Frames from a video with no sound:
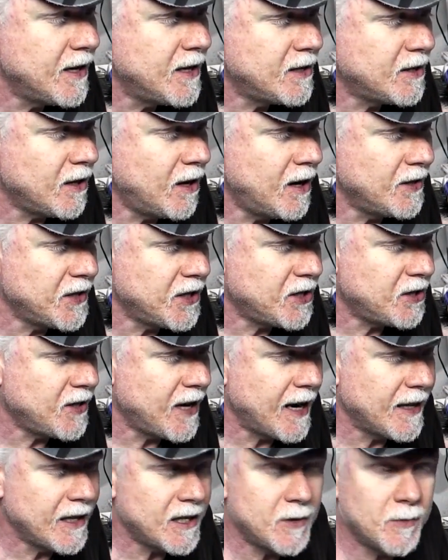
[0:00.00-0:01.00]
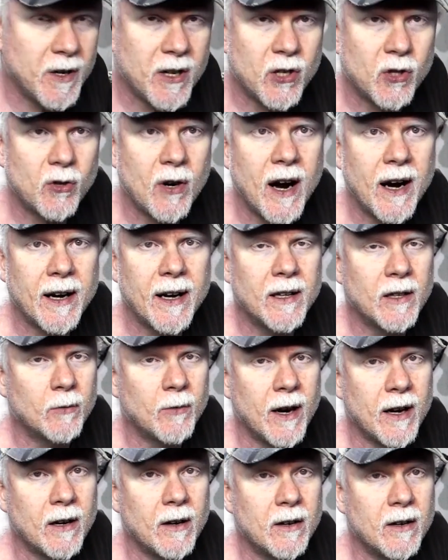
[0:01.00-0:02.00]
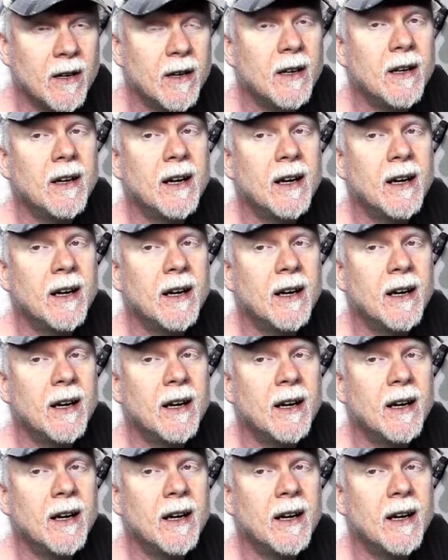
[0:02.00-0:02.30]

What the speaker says: is on the stylus when it's tracking the record.